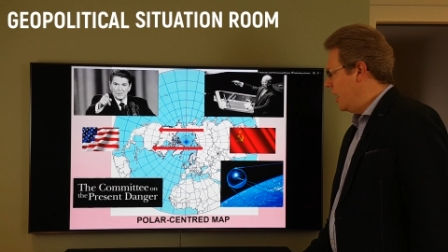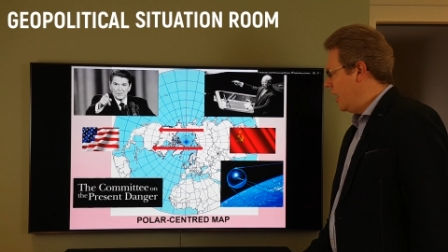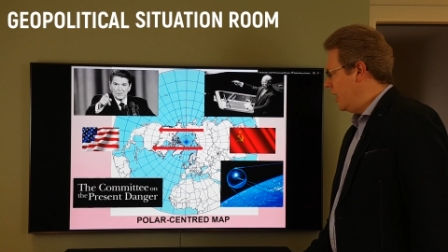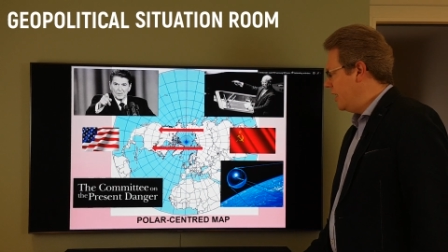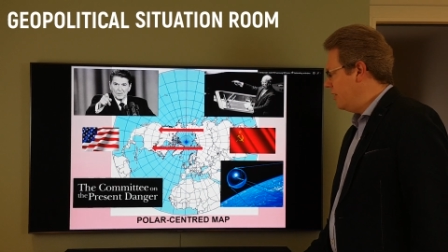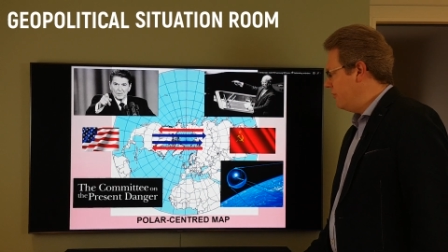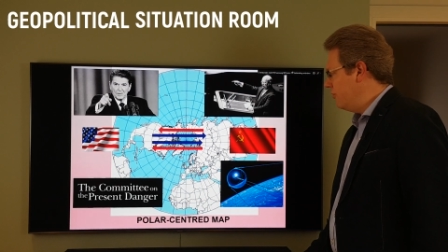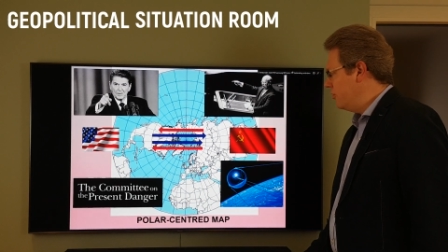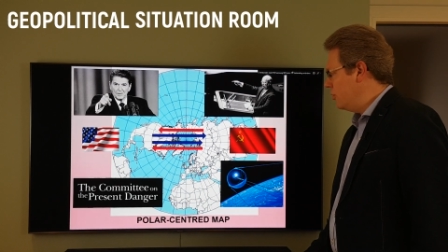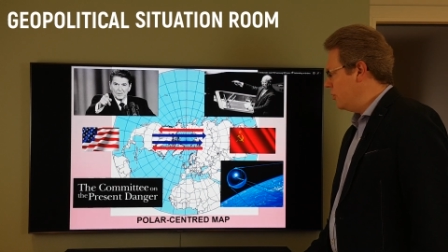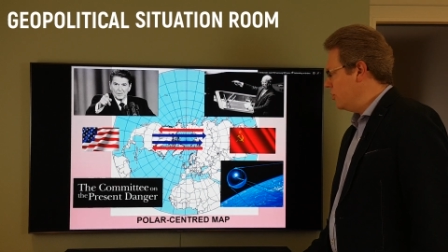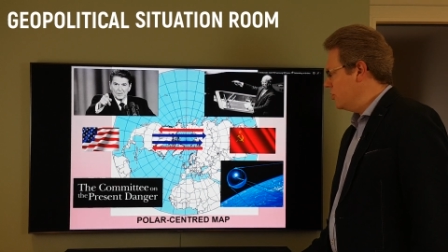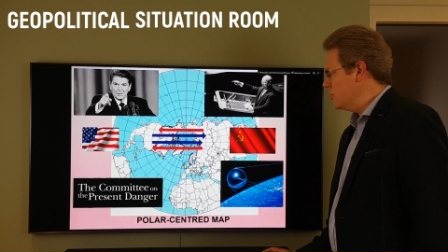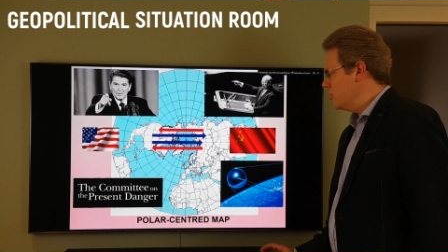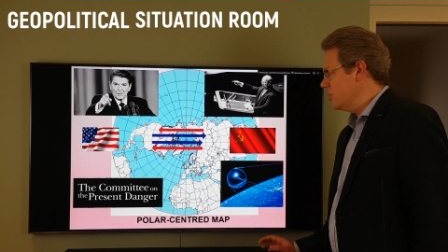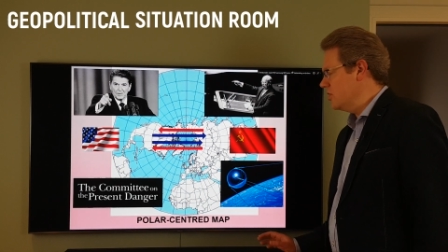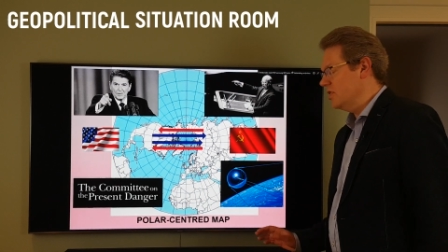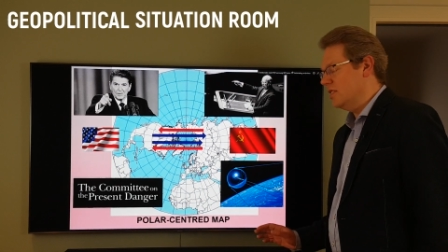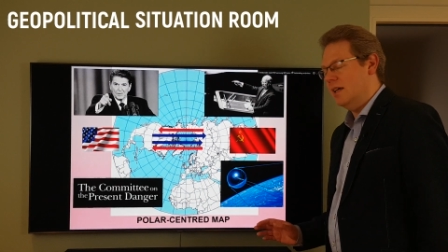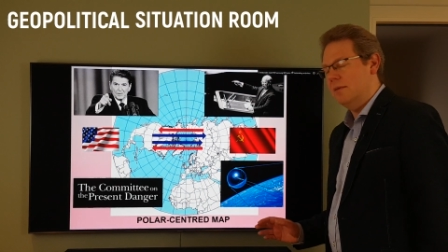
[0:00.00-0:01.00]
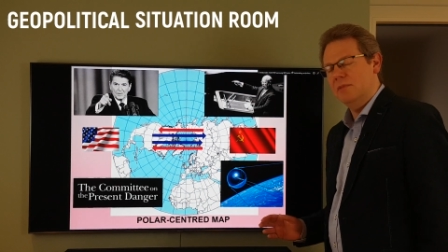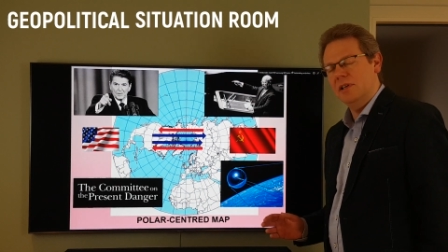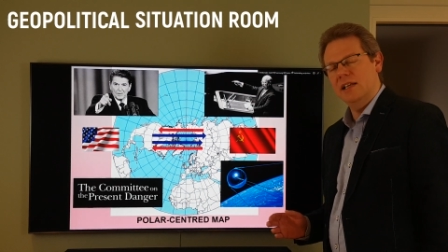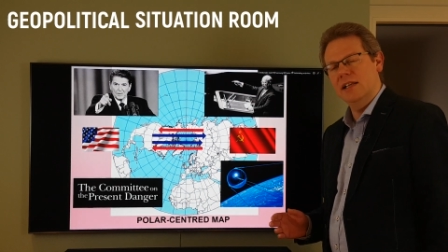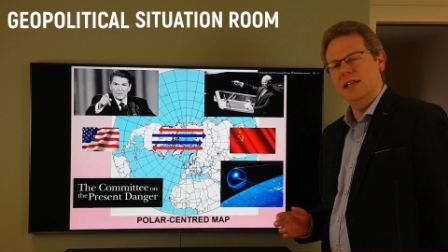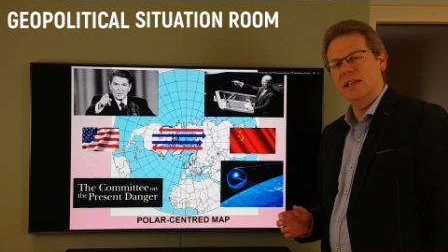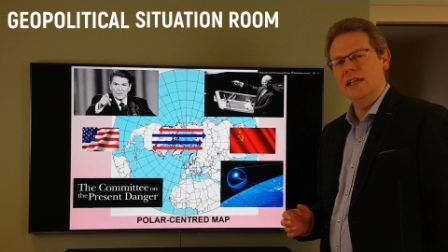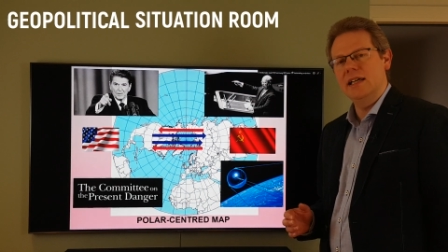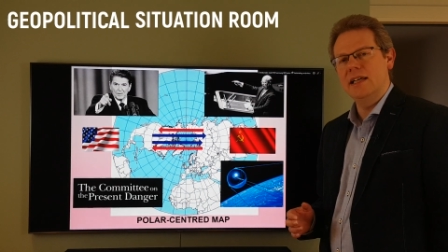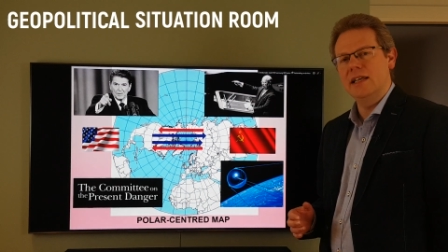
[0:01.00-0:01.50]
And of course,
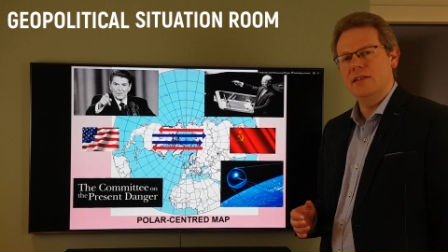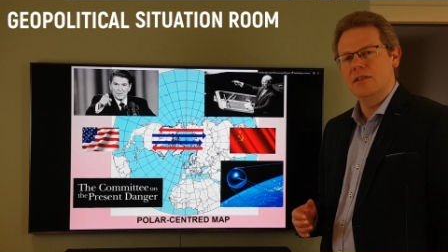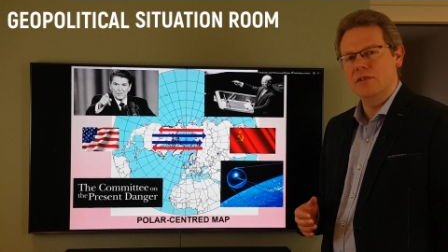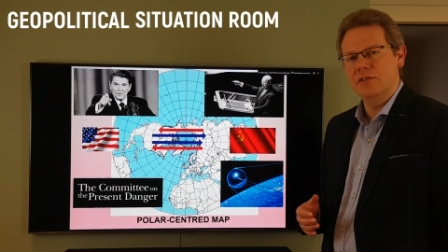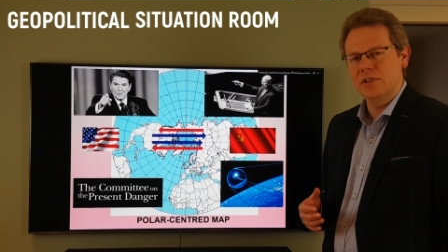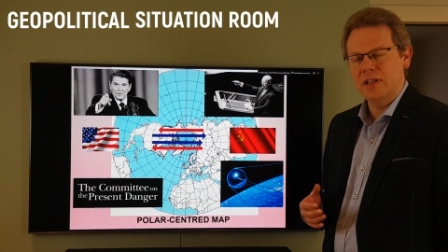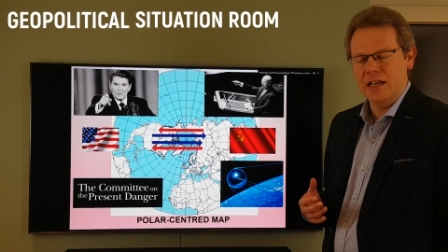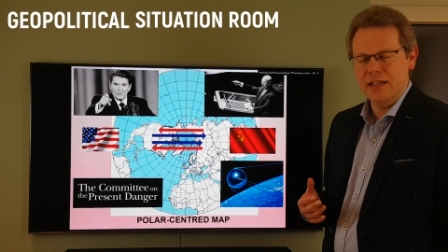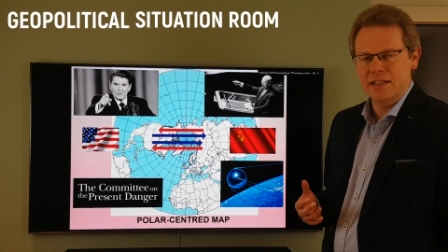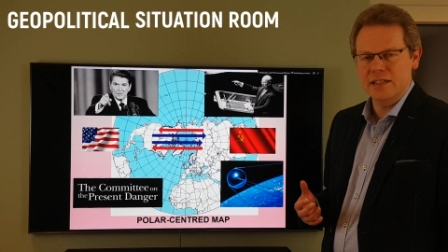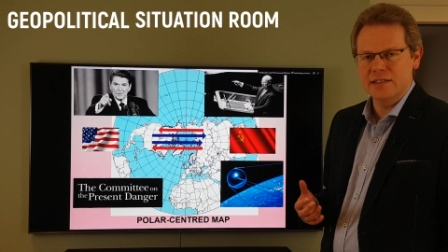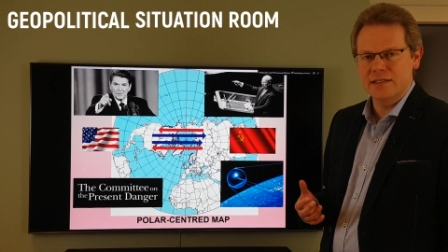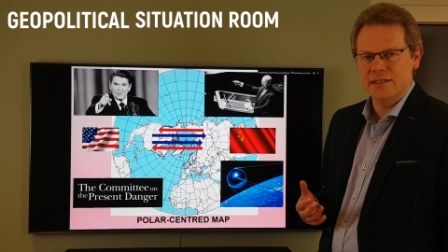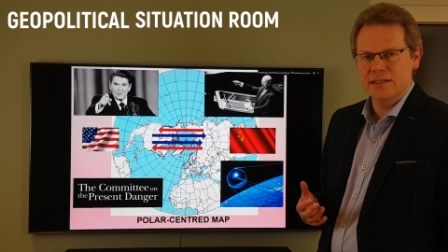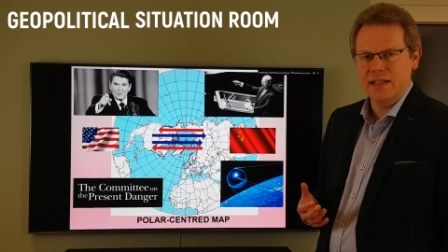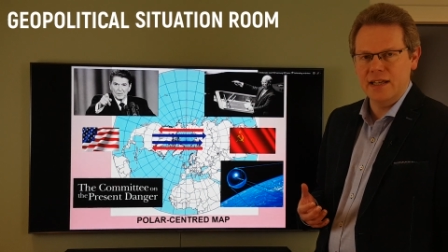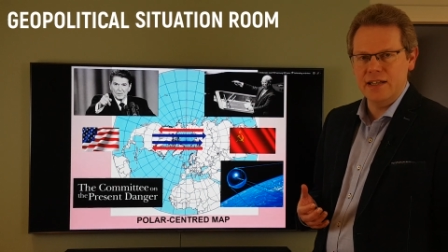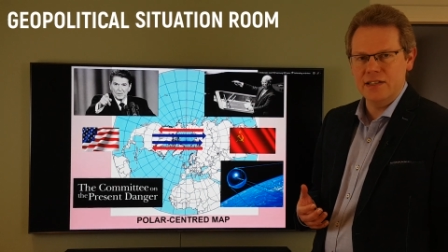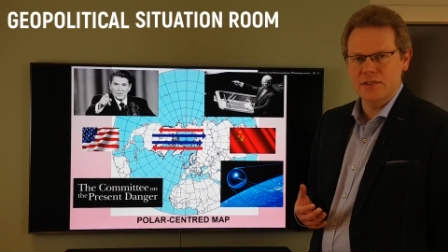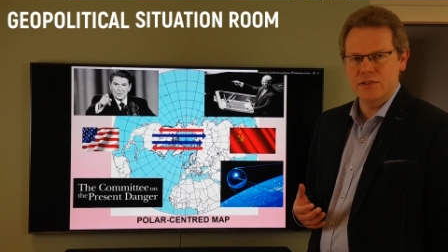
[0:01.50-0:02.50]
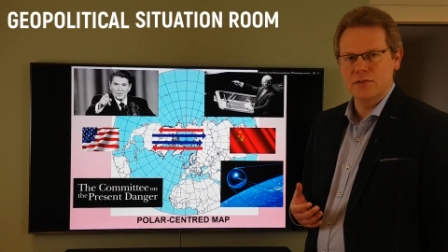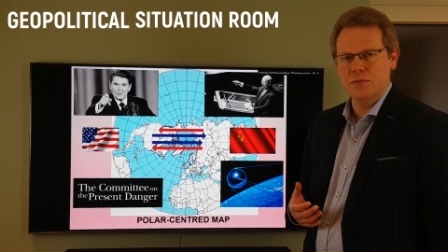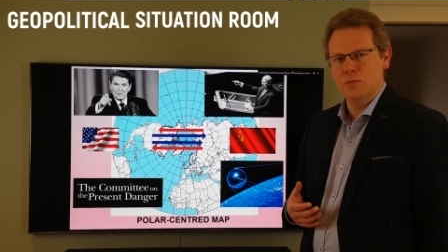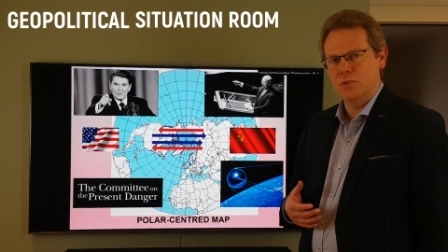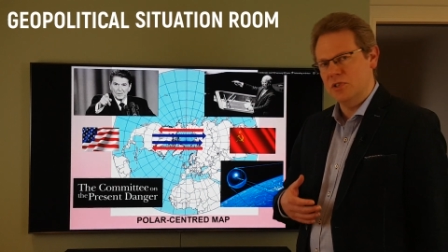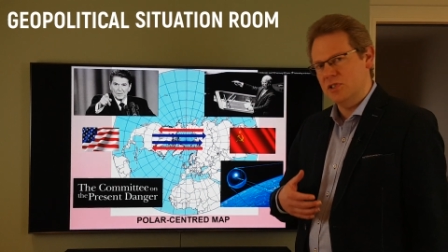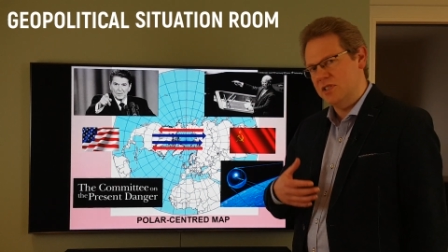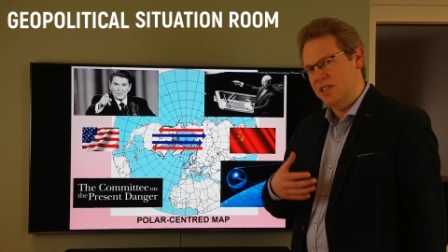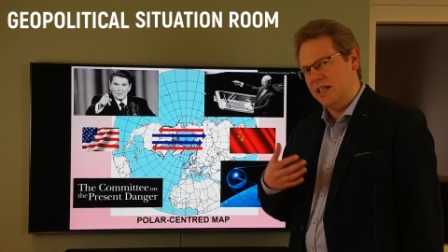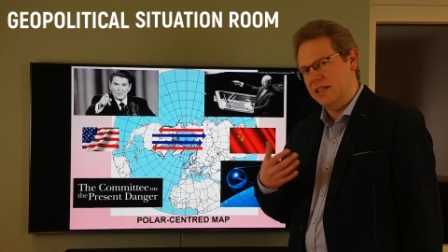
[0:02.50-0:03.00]
similarly, the United States
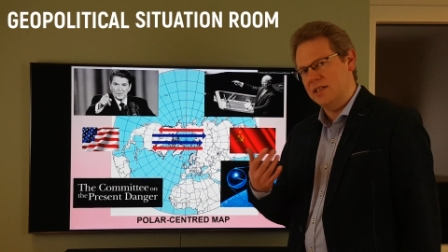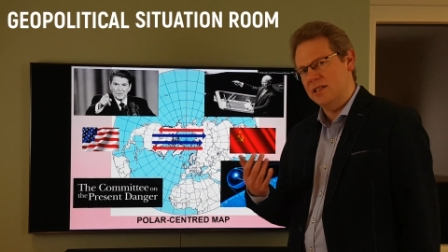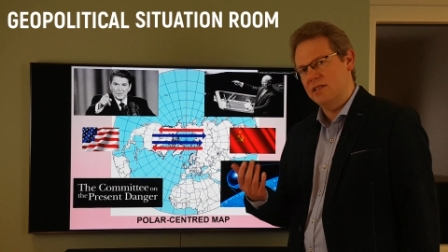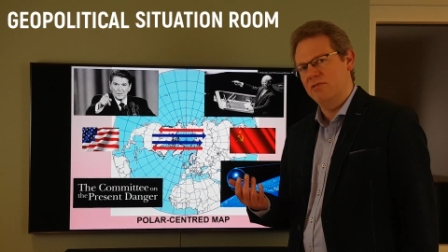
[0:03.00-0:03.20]
was then